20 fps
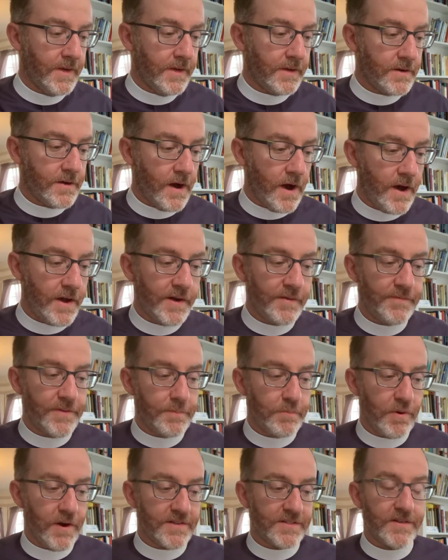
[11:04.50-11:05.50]
God of the
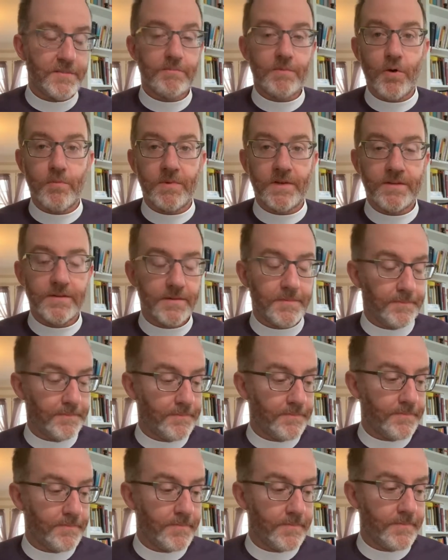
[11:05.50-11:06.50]
present moment,
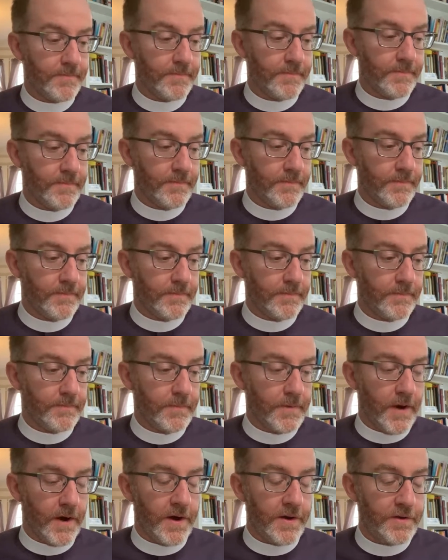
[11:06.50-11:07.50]

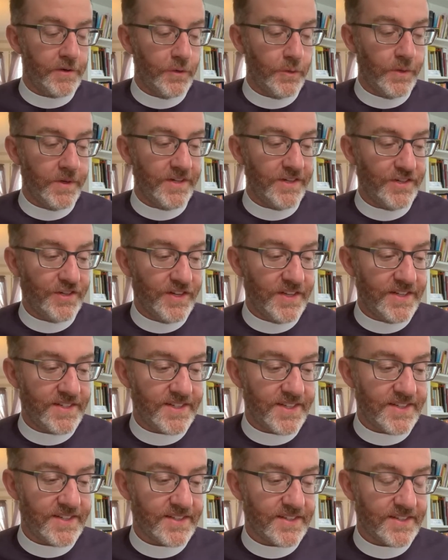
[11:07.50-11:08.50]
God who in
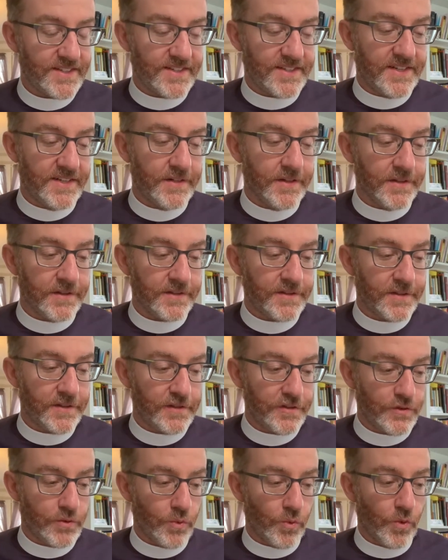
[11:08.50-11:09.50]
Jesus stills the
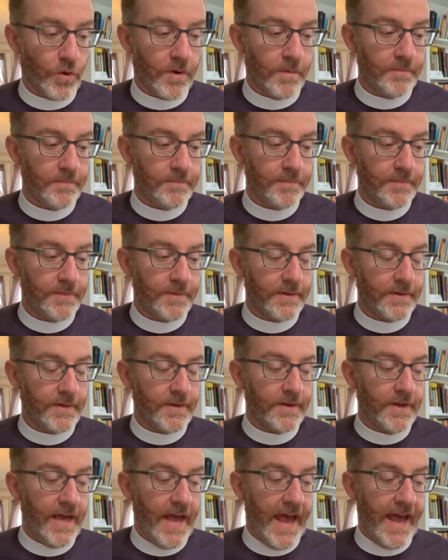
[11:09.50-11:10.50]
storm
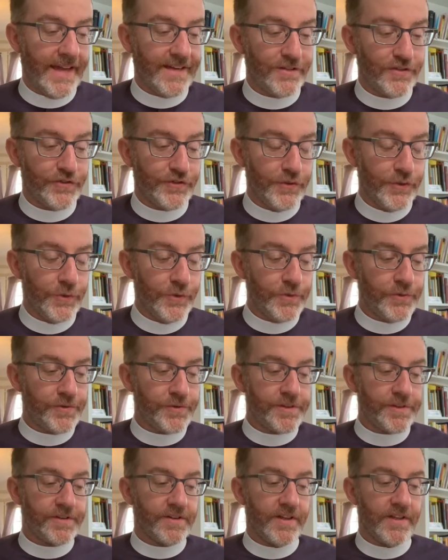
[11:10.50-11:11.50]
and
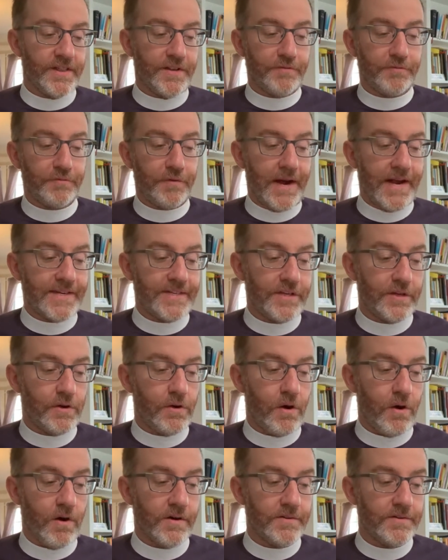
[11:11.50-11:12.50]
soothes the frantic
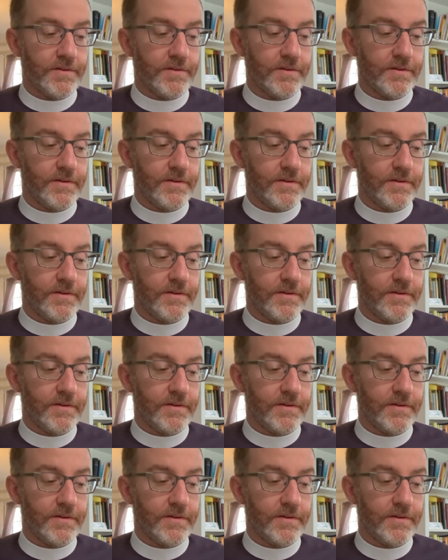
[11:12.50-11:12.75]
heart,